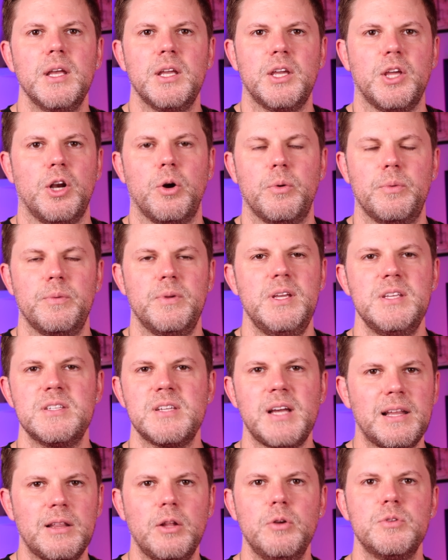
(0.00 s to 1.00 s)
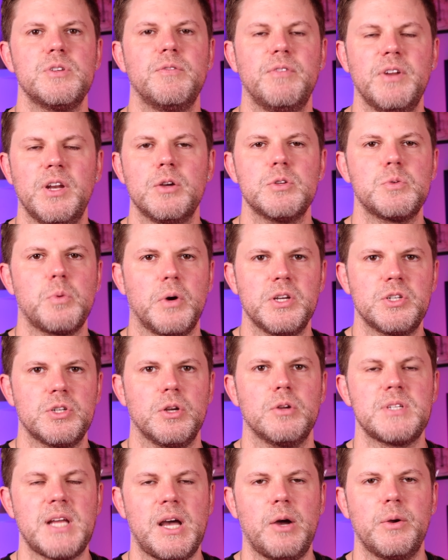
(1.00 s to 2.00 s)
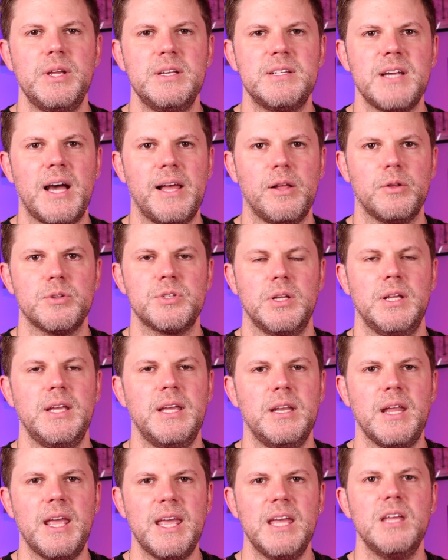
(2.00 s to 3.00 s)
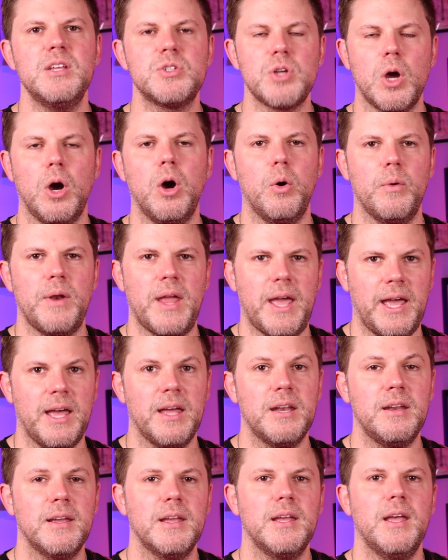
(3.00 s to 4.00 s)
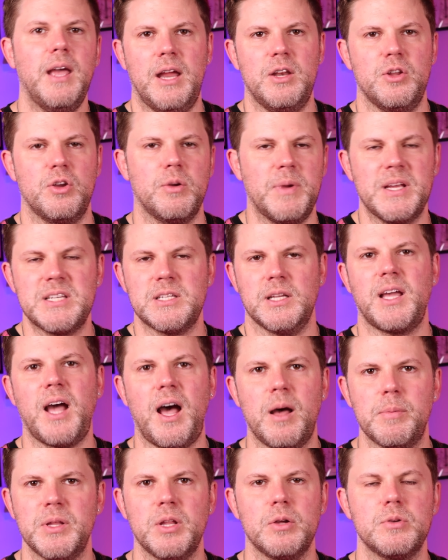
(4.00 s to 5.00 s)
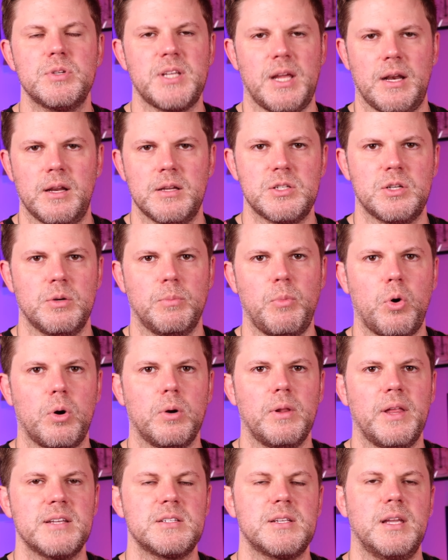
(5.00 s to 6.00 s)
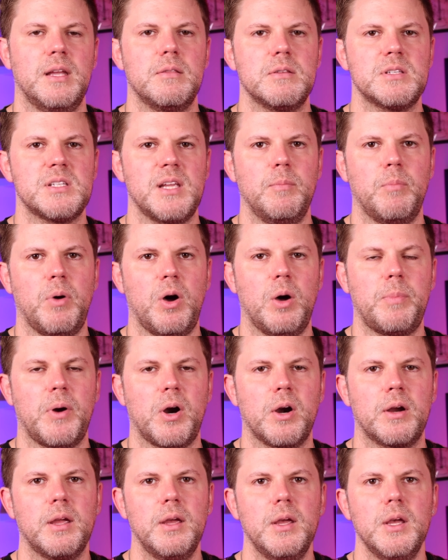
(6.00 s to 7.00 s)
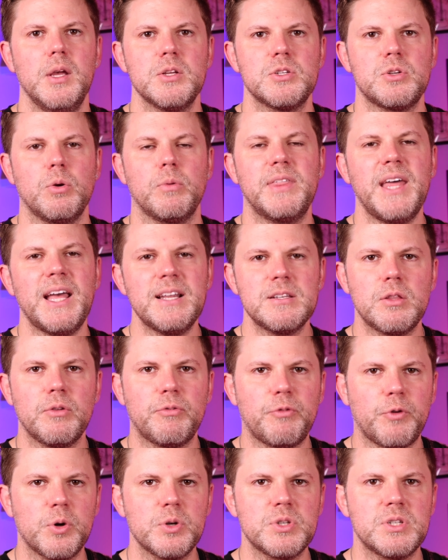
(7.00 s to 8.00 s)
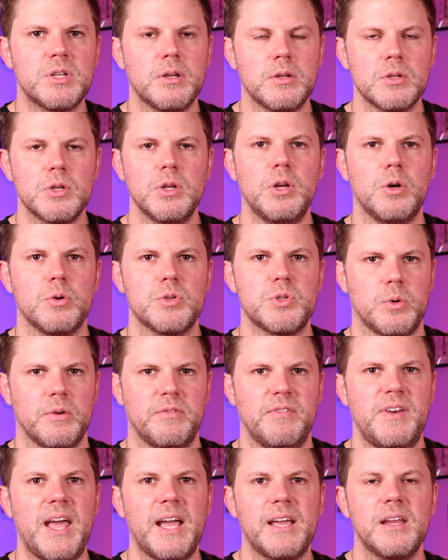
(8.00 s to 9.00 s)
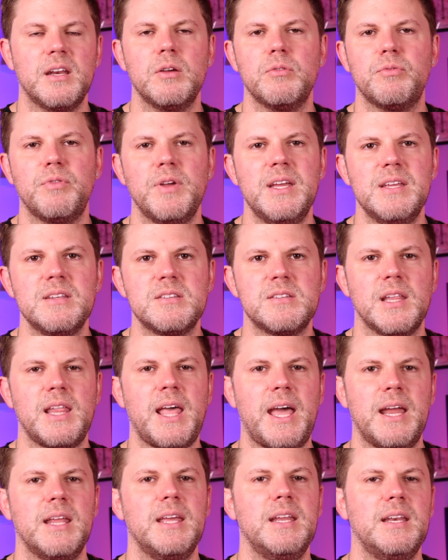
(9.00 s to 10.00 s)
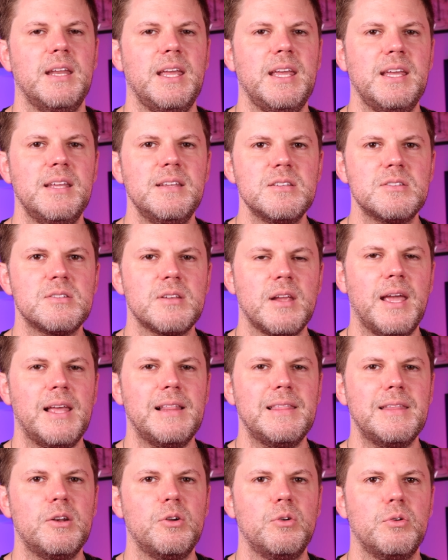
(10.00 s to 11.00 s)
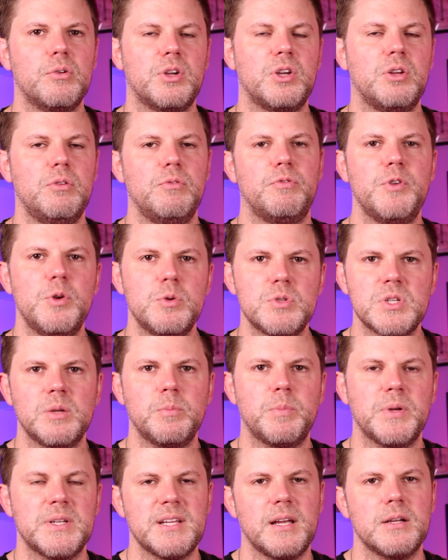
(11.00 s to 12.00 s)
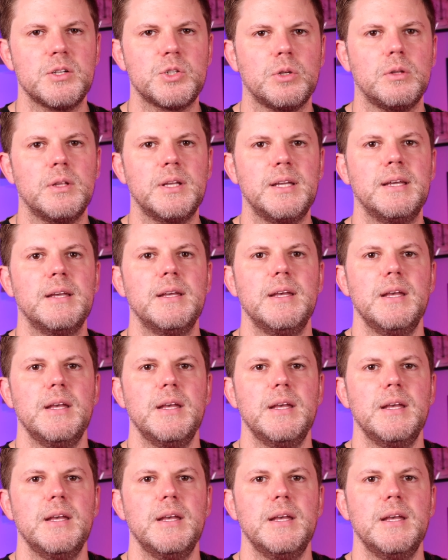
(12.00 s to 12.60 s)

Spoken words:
you know, he's got loads of videos where he shows how he dials in his own head, and you can basically copy those settings to more or less get in the same ballpark. So that's the first, you know, sort of negative, is that it is a little confusing potentially,